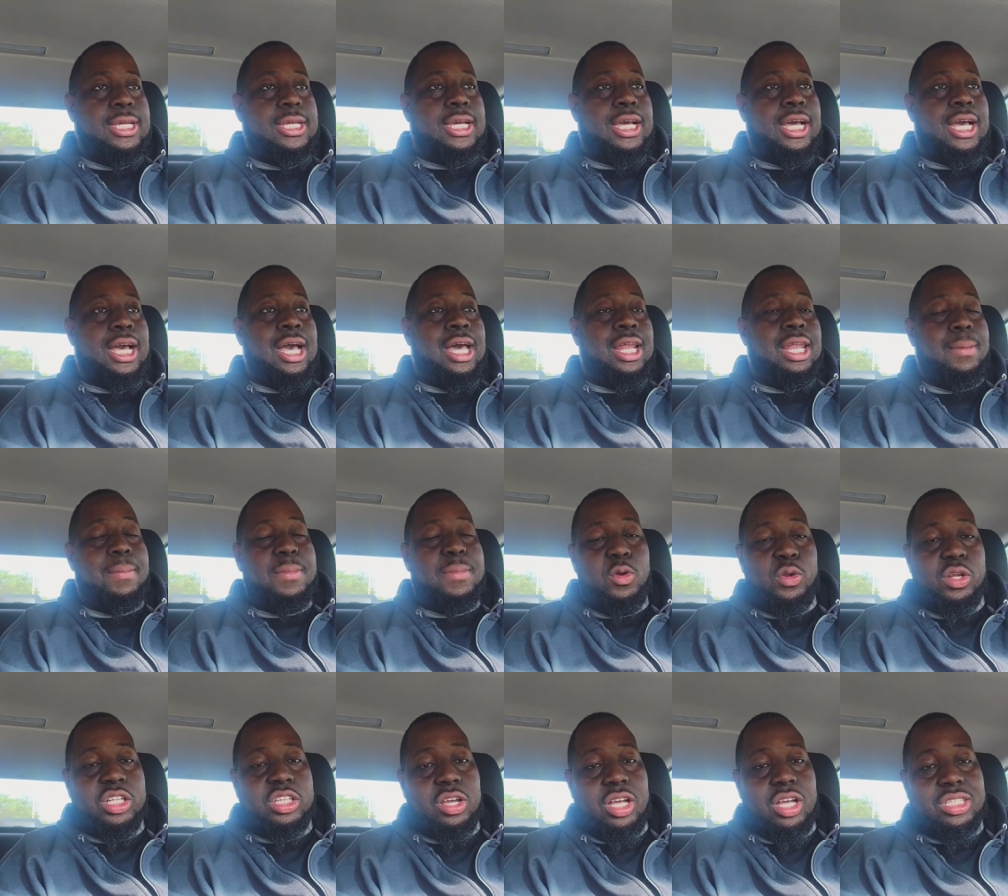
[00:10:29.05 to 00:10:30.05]
Uh, let me know
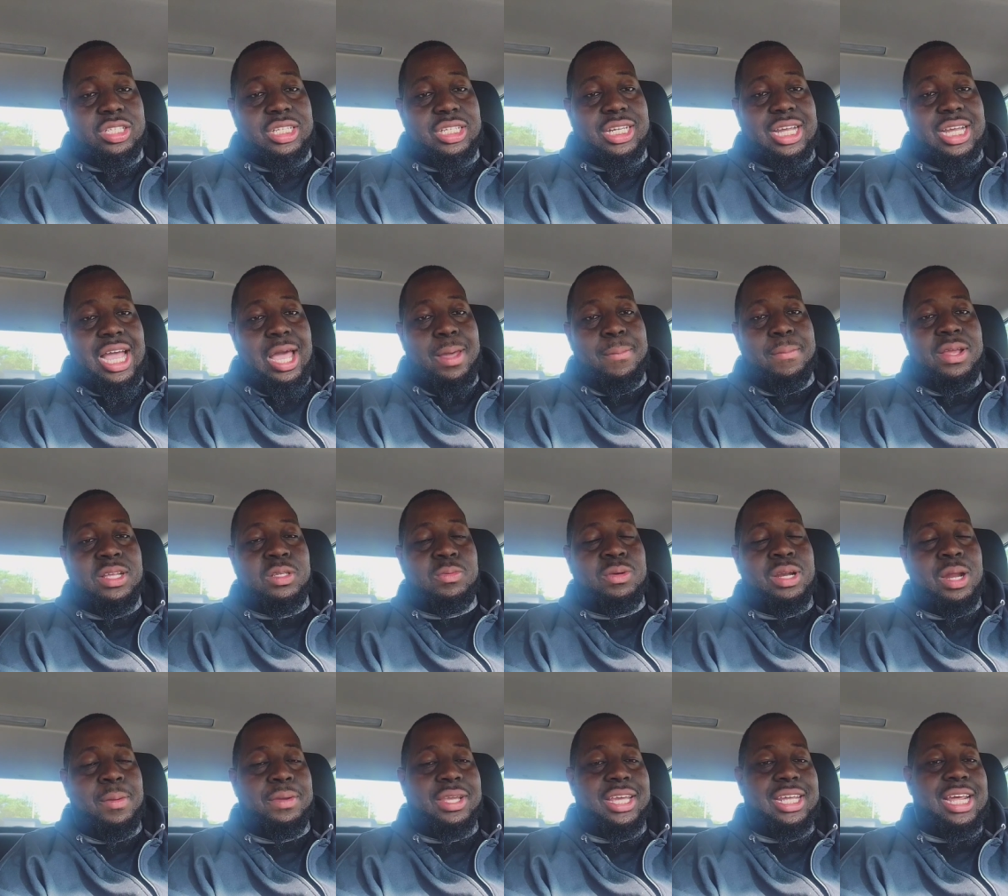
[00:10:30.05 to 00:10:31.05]
your thoughts in the comments. But
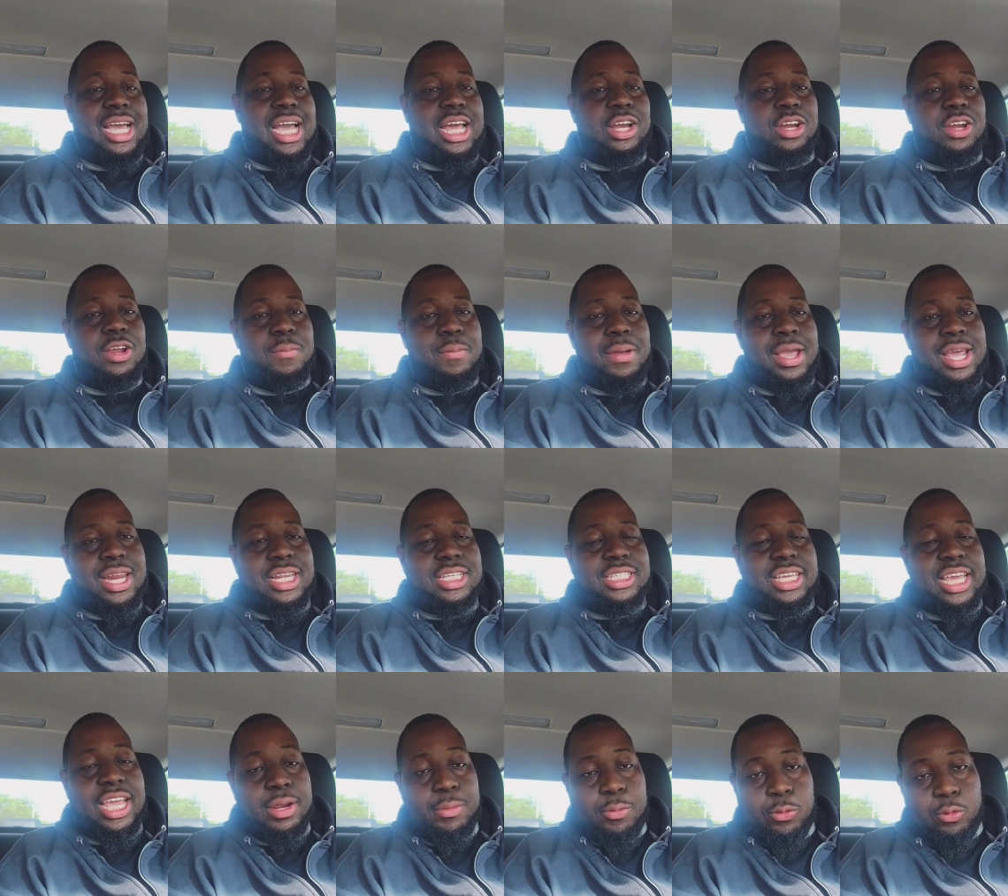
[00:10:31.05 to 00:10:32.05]
I'm gonna get out of here, man. It's
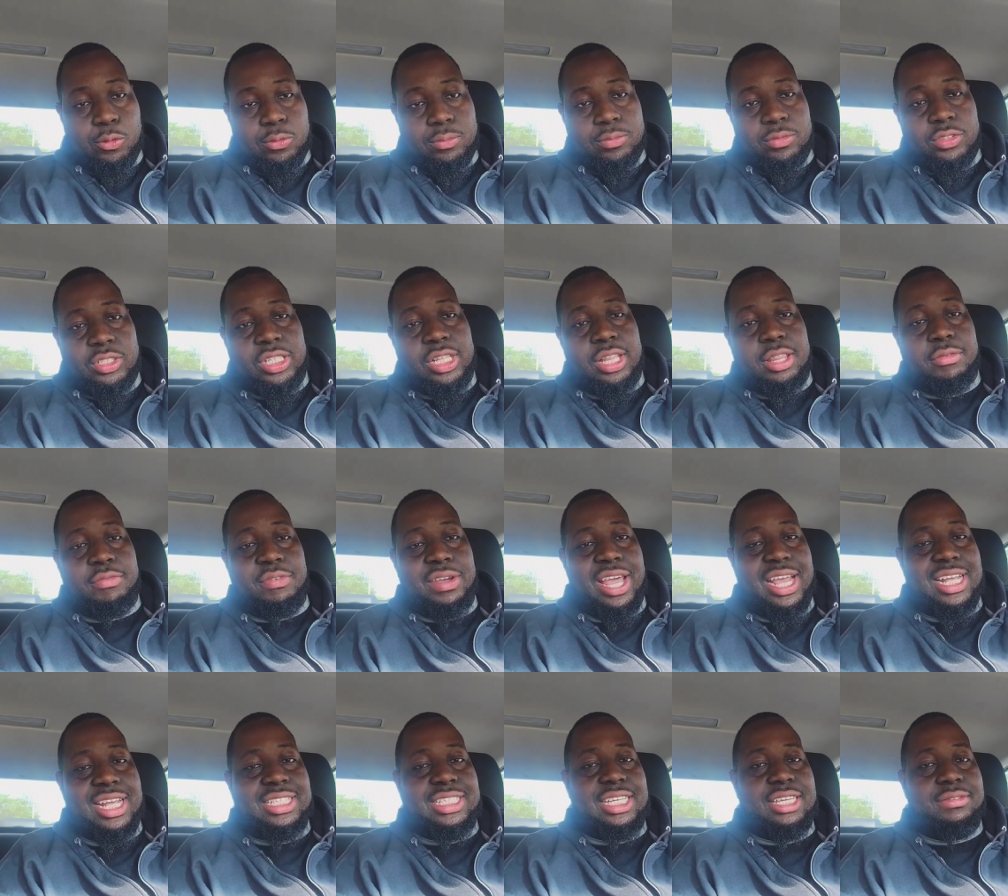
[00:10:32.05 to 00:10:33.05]
Gabriel. This is on the
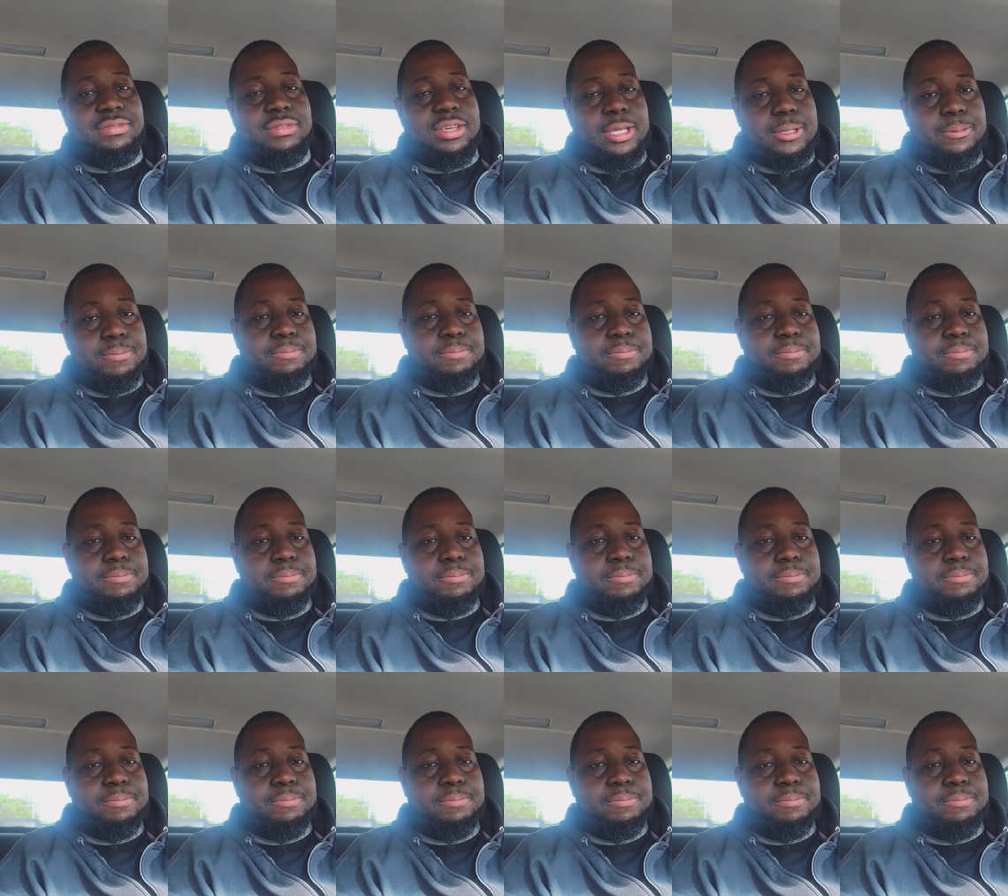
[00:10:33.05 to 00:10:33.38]
Fan TV.